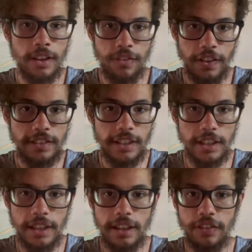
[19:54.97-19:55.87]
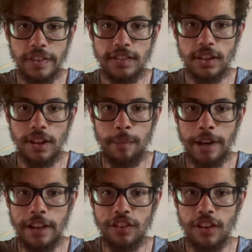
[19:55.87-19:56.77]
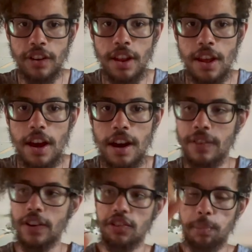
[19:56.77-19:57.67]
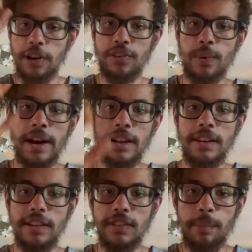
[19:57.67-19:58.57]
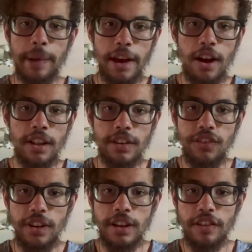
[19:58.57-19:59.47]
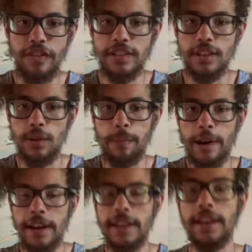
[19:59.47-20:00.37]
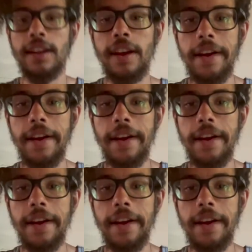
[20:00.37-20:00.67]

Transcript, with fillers: physically the physical emanation of our spirituality is our biology and our physical body